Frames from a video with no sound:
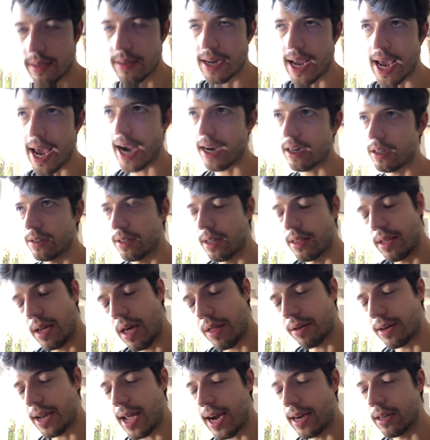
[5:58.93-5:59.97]
diagonal then the
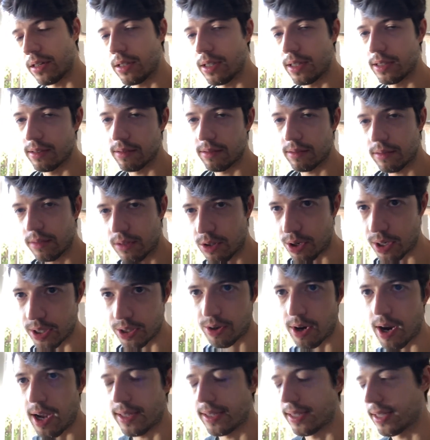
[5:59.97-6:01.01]
other diagonal and
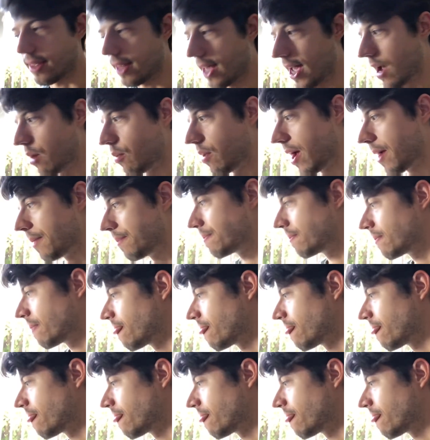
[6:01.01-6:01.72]
crisscrossing that way.